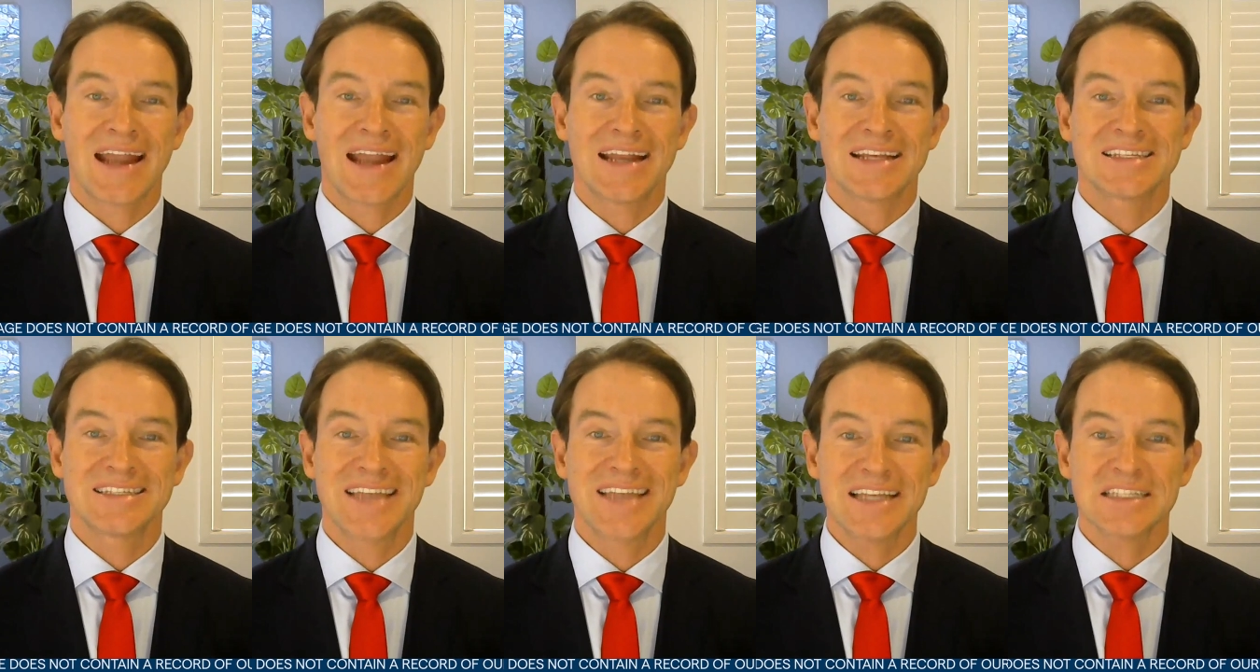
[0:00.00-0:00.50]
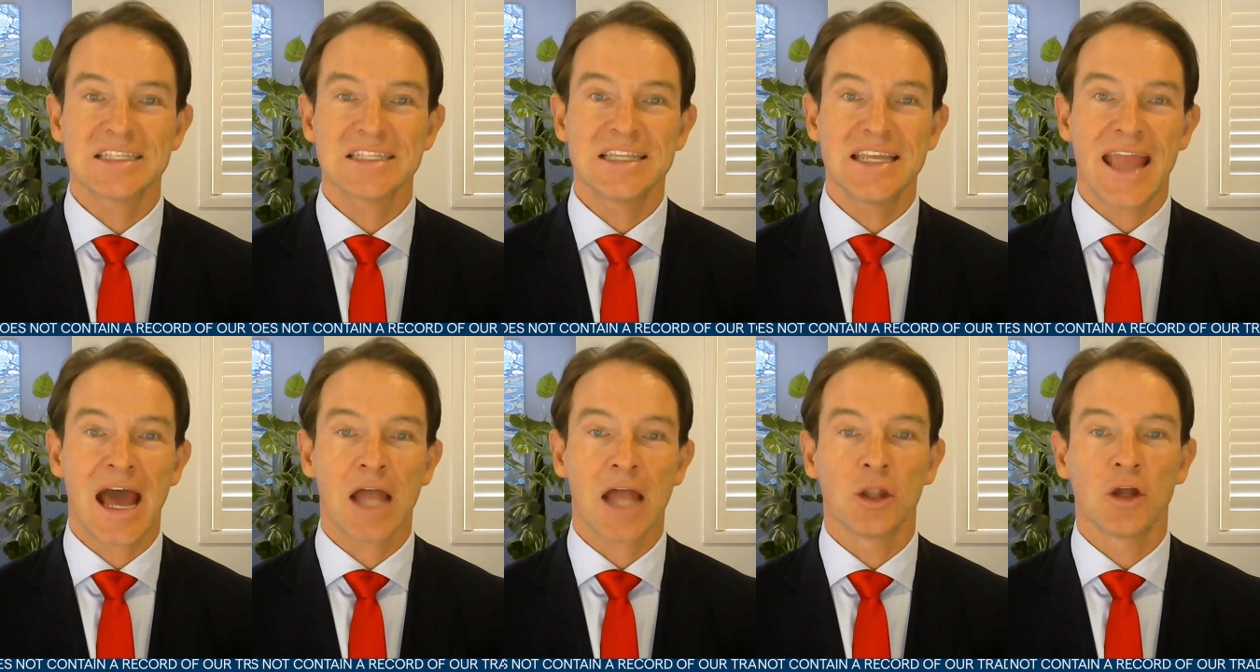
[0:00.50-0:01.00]
and assessed
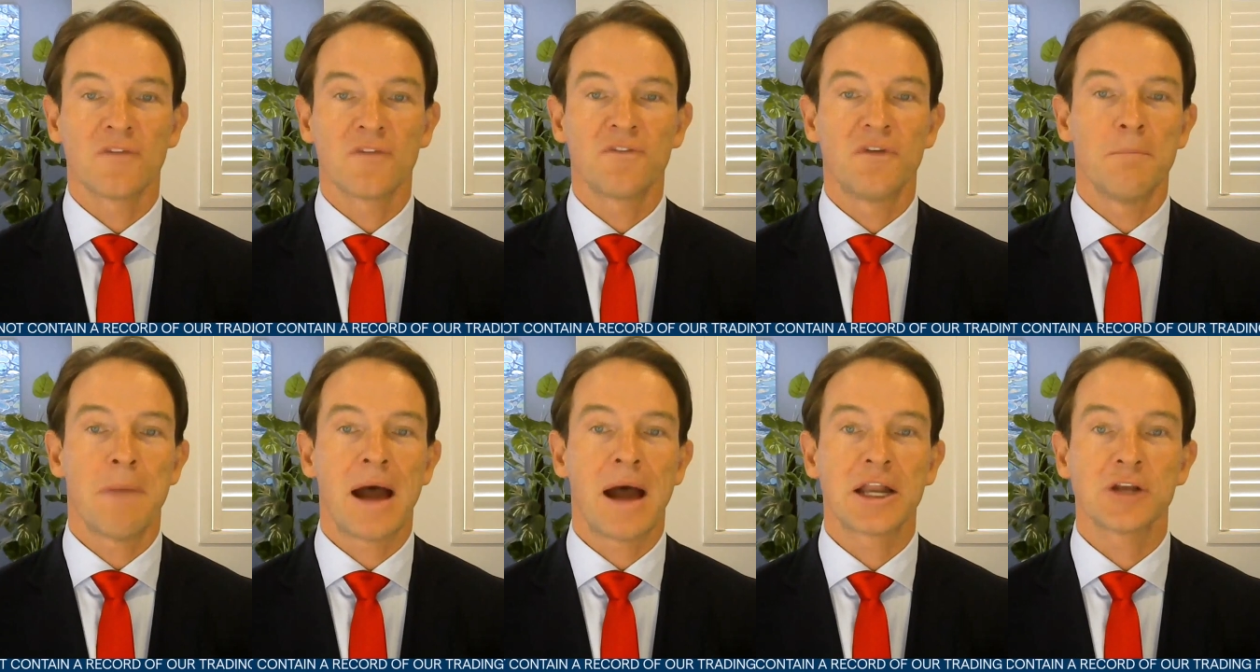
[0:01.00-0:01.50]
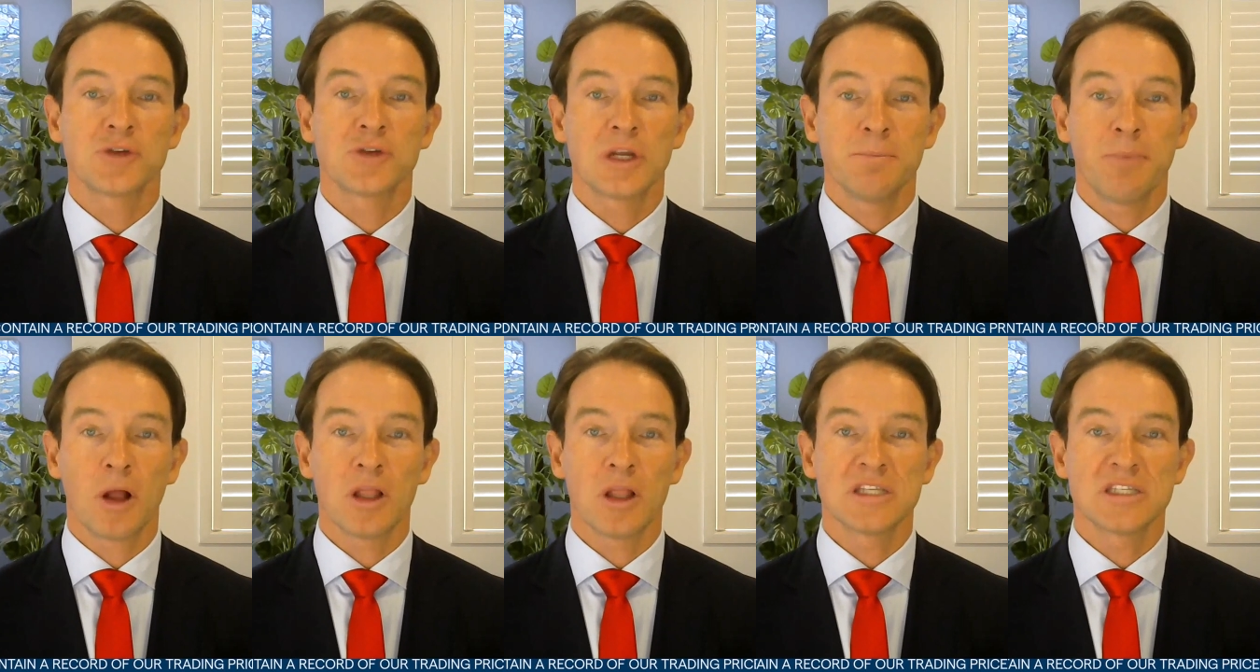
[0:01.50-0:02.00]
the outlook for
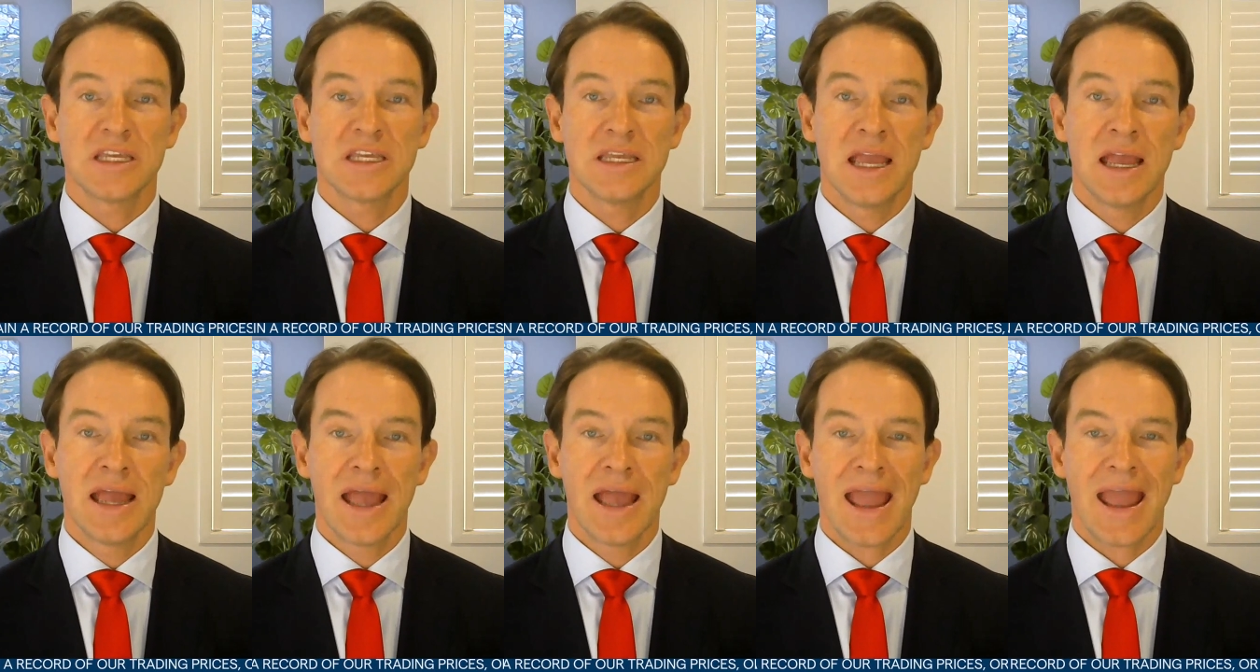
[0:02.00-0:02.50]
monetary policy